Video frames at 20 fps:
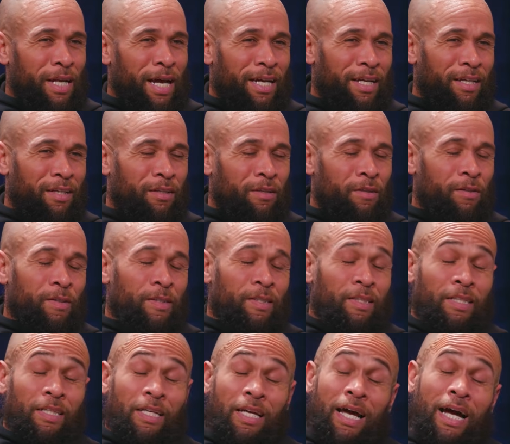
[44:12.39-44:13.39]
Like,
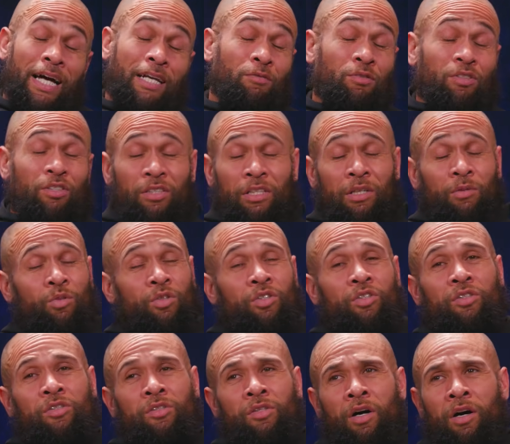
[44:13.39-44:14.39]
and it was
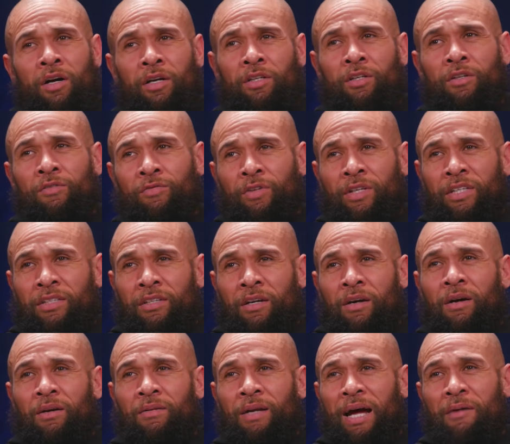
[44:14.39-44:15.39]
just dark, you know, Phrase,
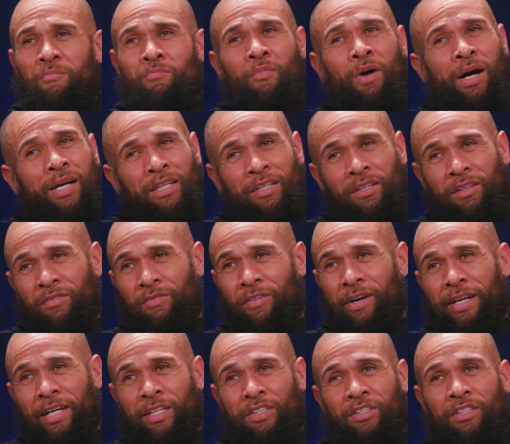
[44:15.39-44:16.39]
like money,
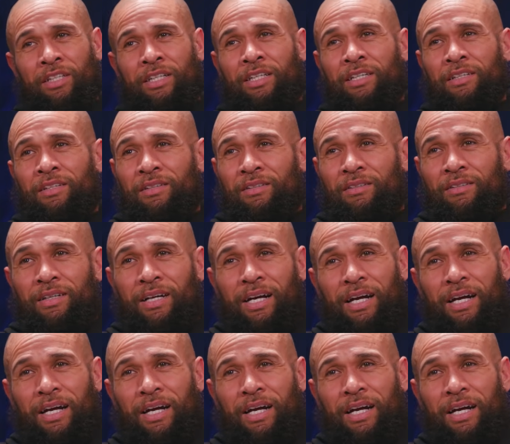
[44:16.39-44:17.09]
financially,